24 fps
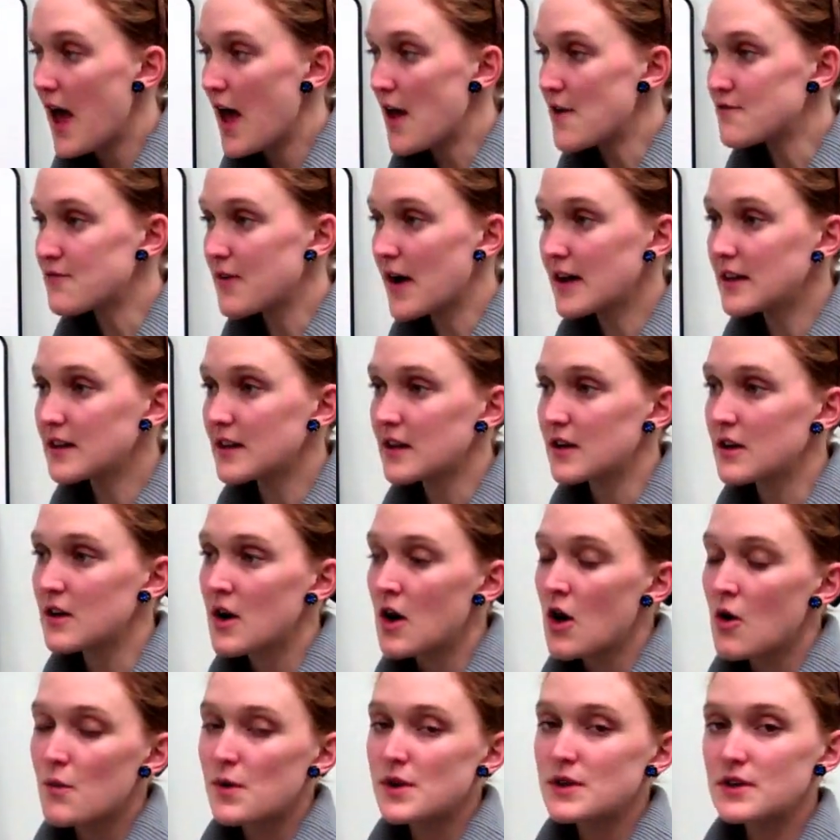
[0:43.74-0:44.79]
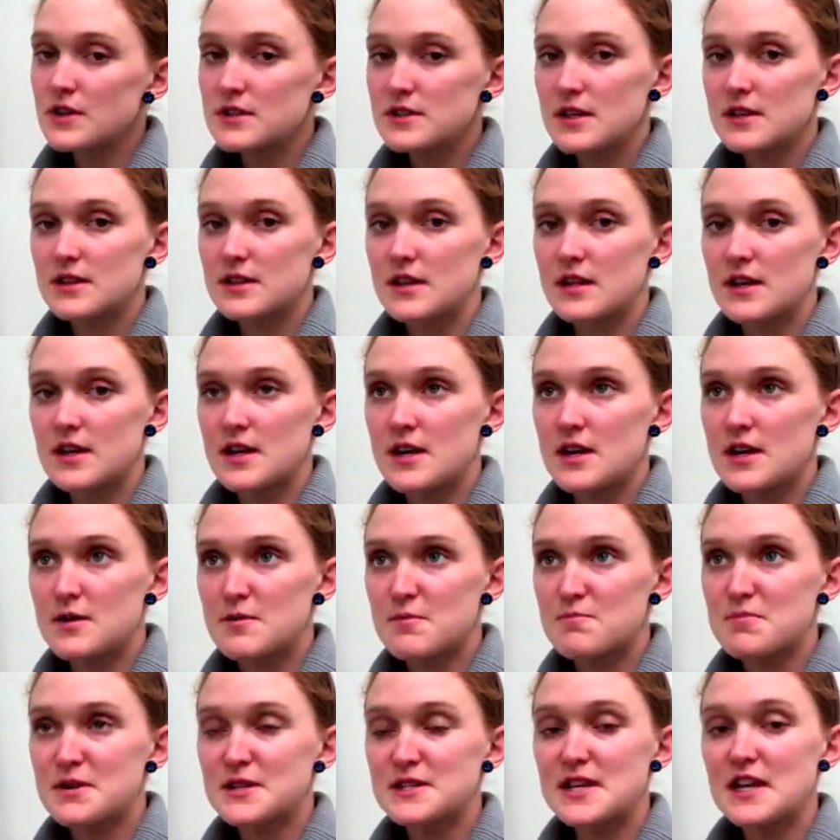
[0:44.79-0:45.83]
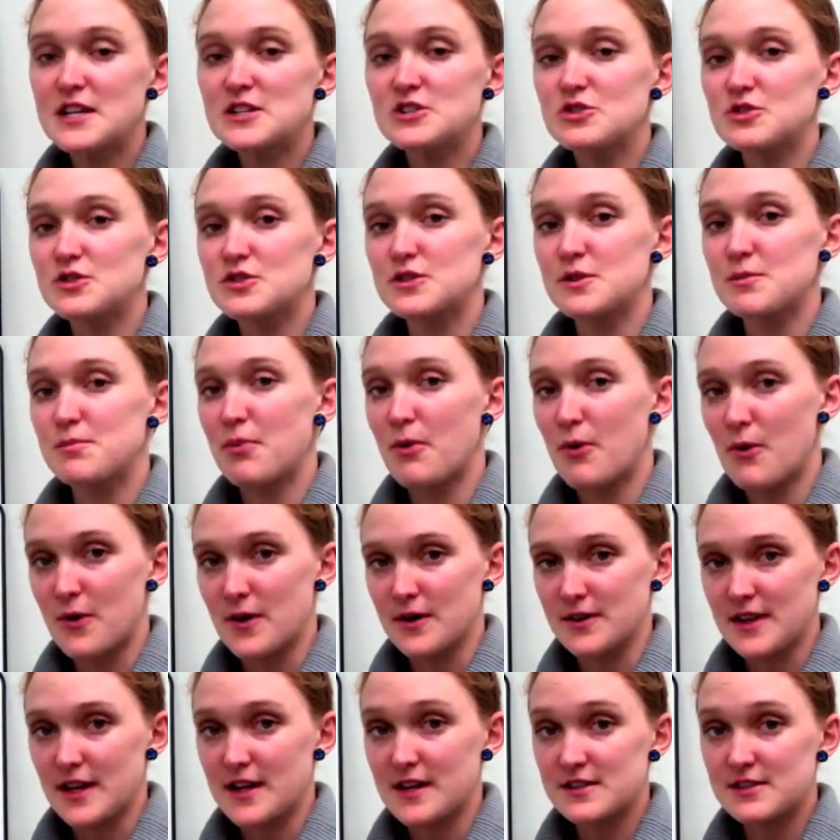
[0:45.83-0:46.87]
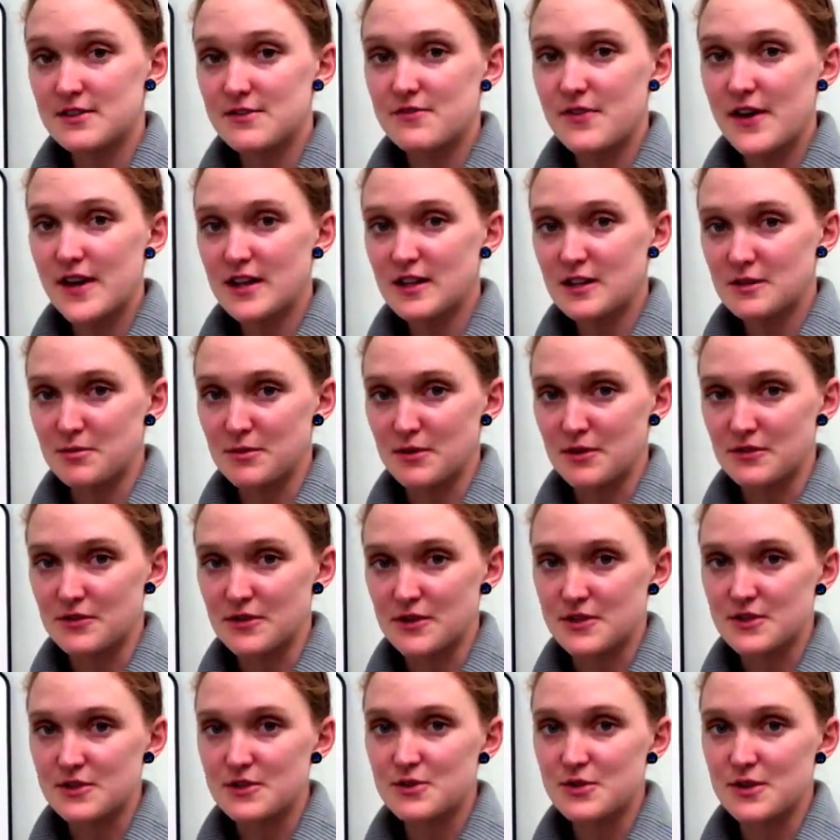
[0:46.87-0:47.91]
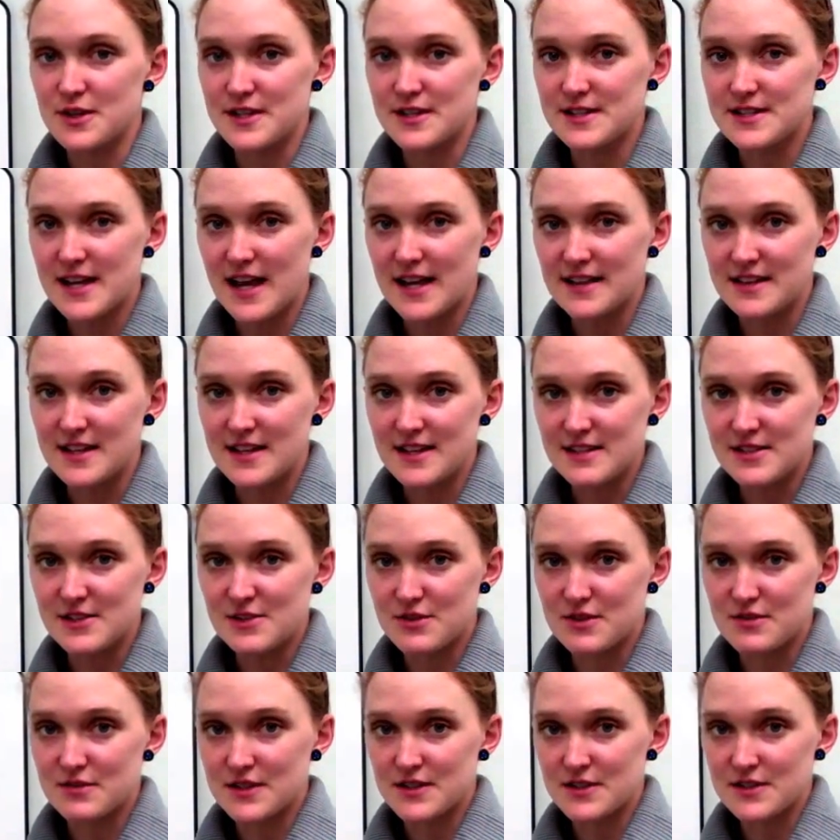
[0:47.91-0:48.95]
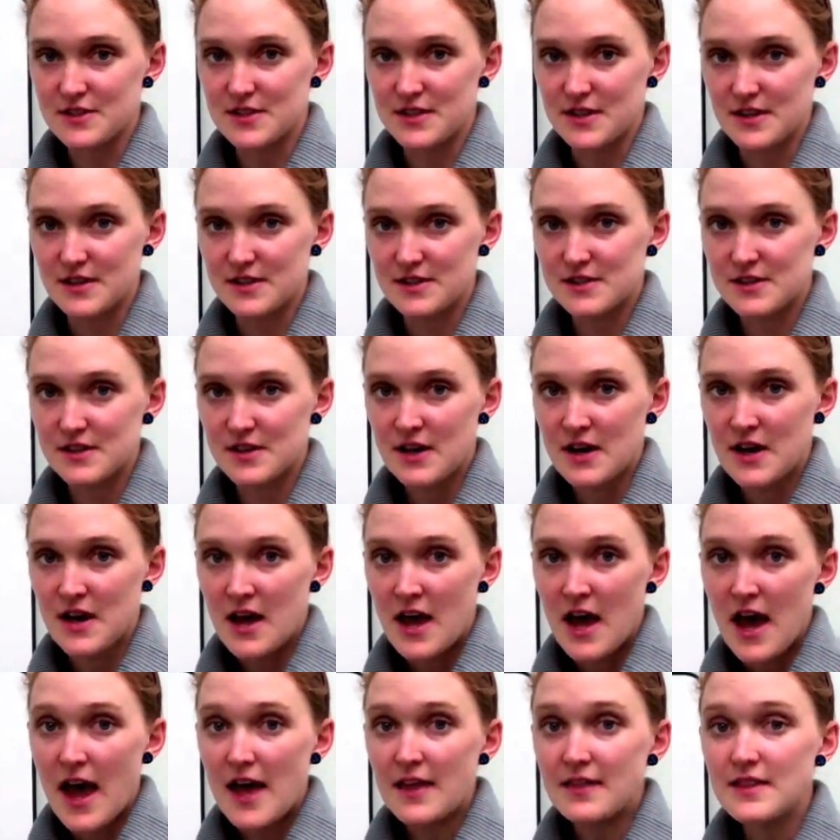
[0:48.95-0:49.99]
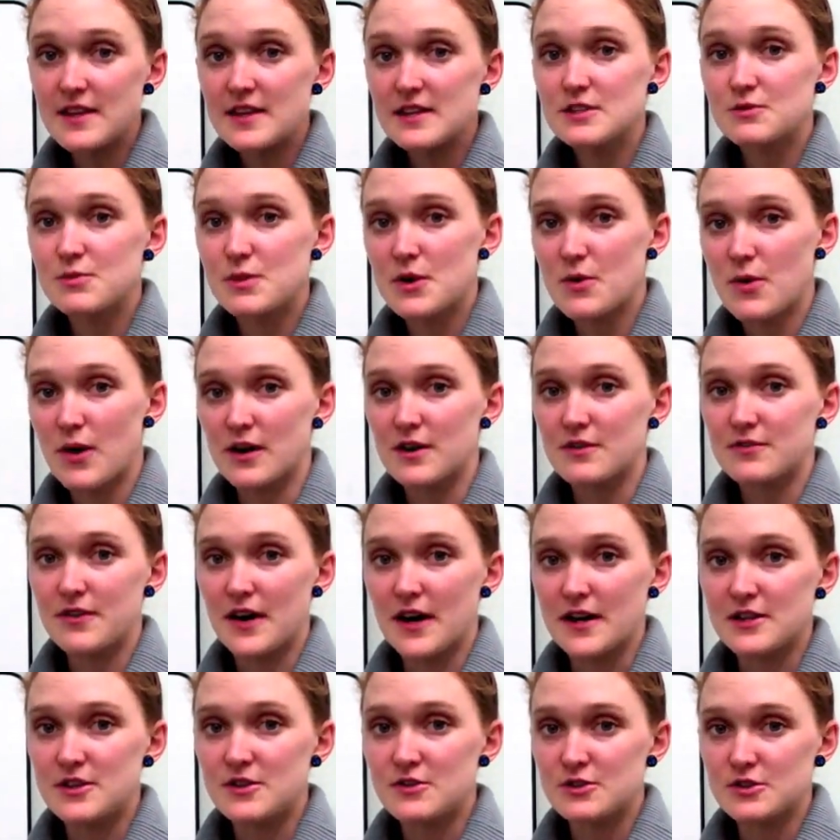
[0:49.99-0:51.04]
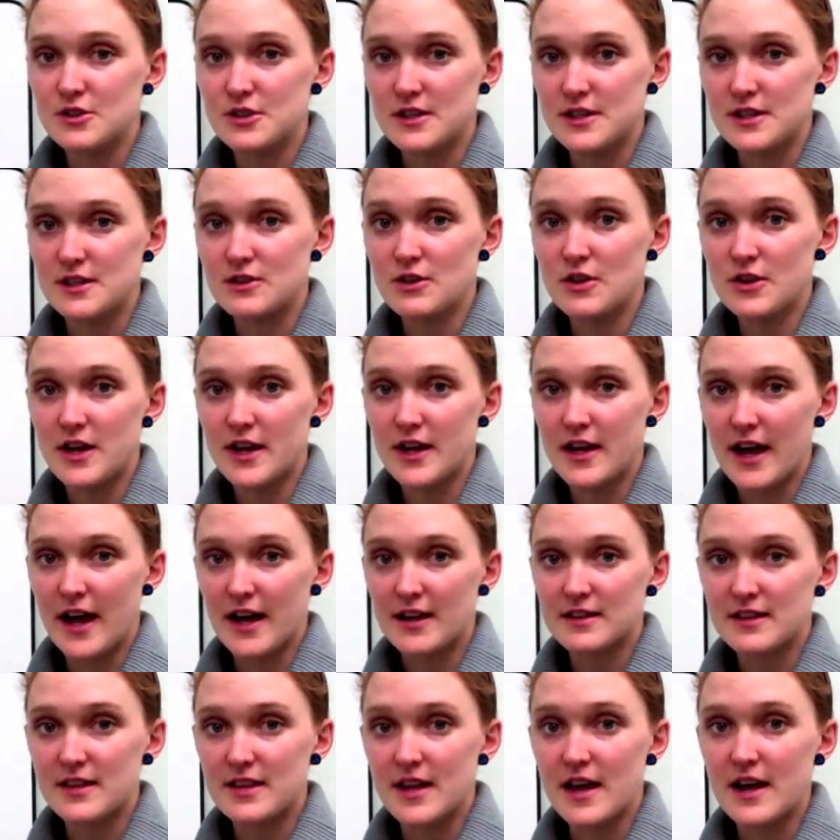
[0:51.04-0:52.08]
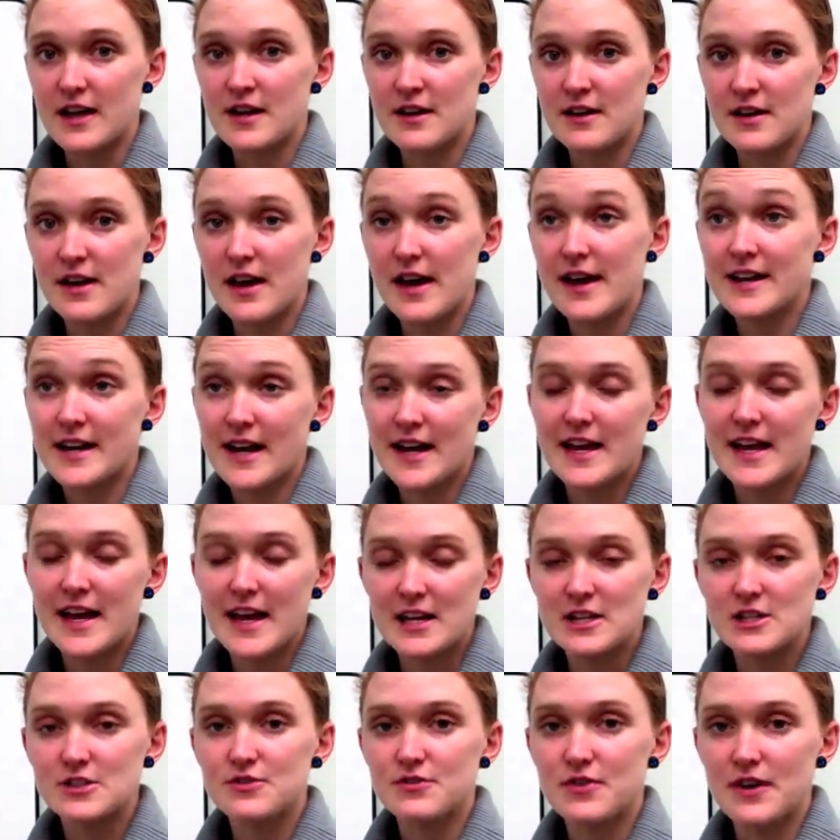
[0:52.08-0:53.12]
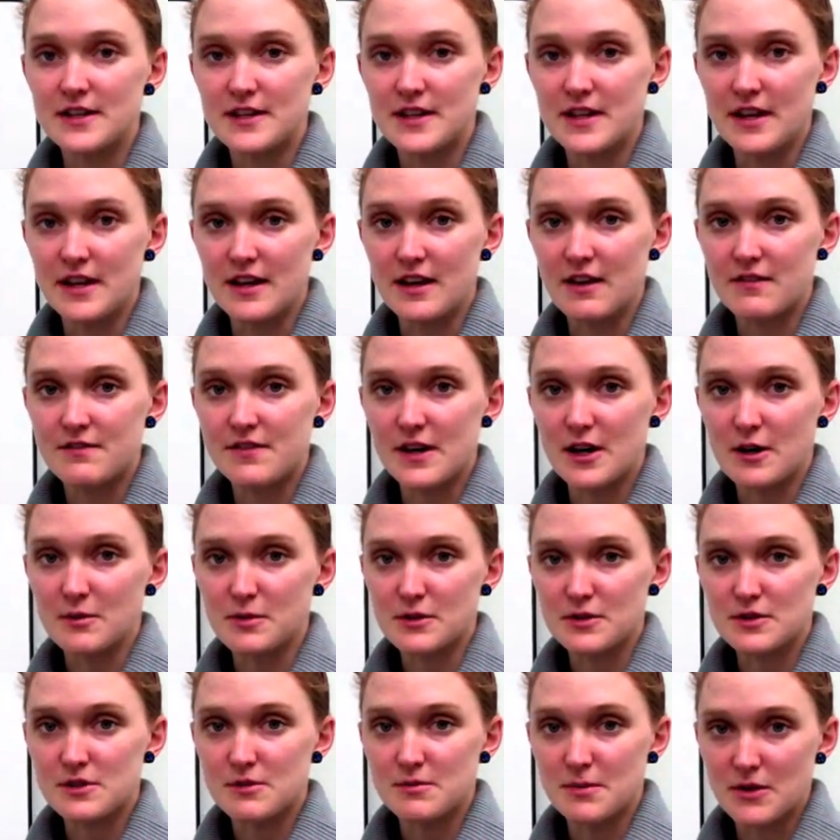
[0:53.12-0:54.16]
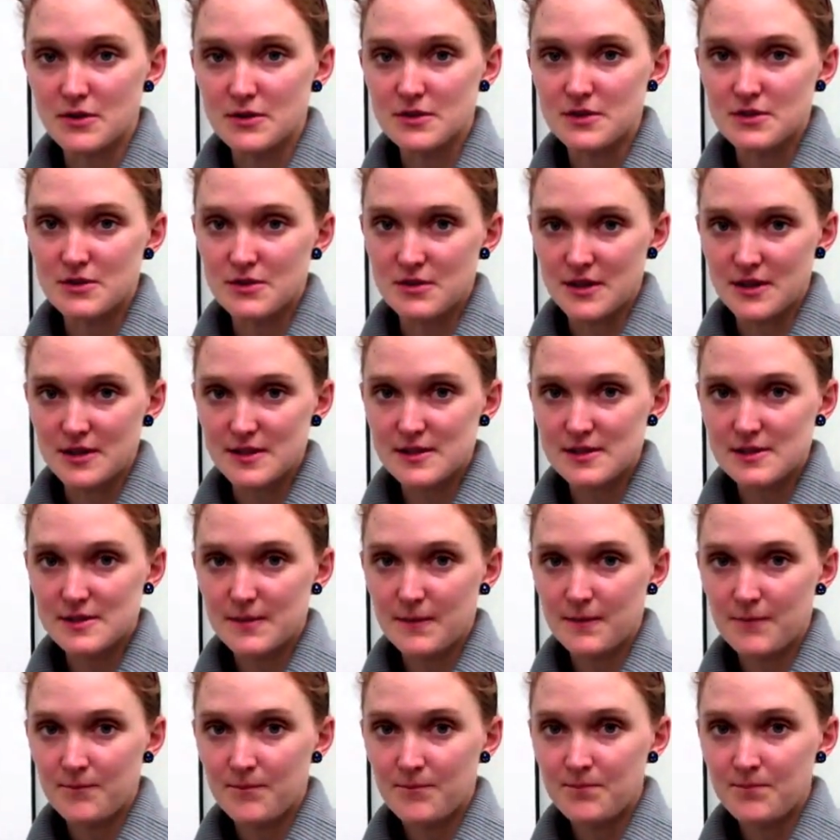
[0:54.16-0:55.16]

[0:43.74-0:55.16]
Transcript: And finally, we looked at the potential support that is available for students at these universities. And this we quantified usually looking at the N I H funding available to most students.